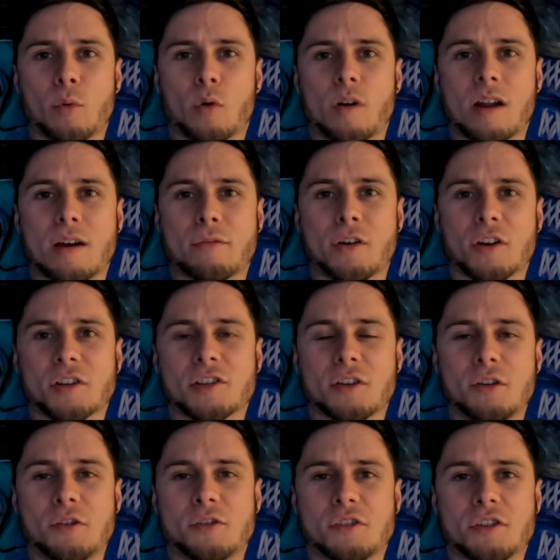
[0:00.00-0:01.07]
more out of our
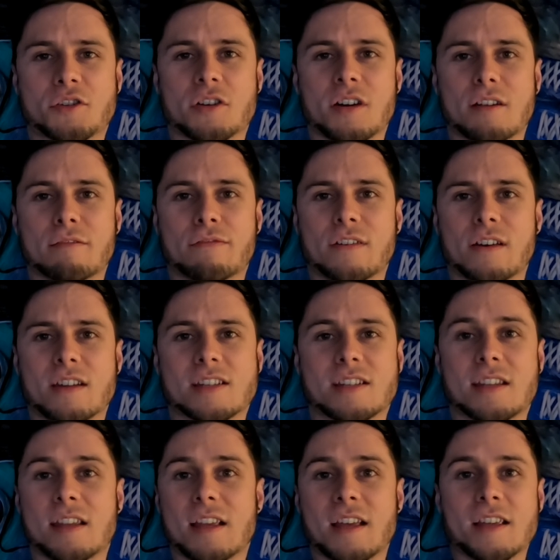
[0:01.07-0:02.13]
shoes to try and
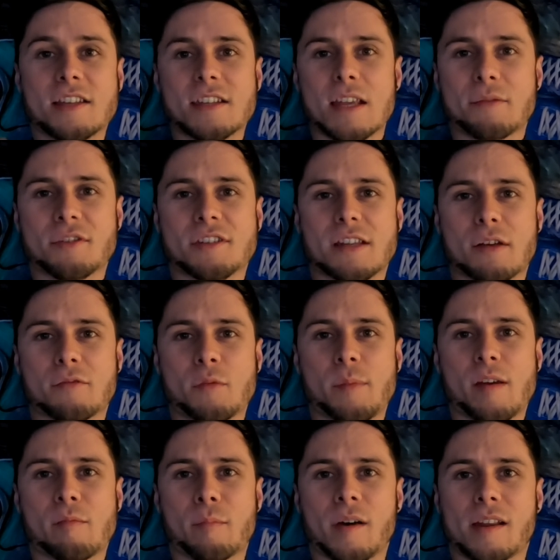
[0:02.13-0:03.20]
firstly, save ourselves a
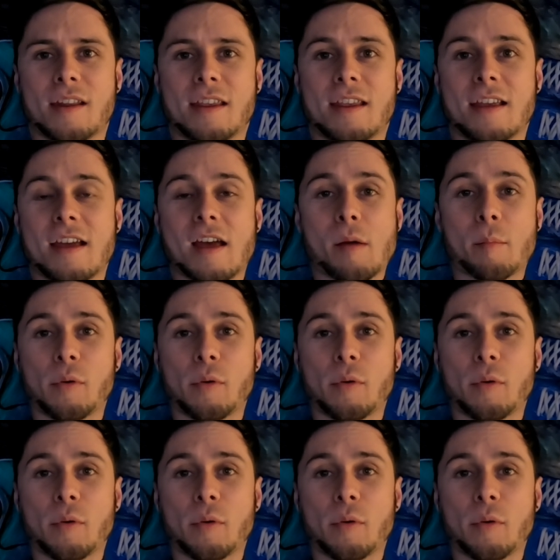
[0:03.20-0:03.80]
bit of money,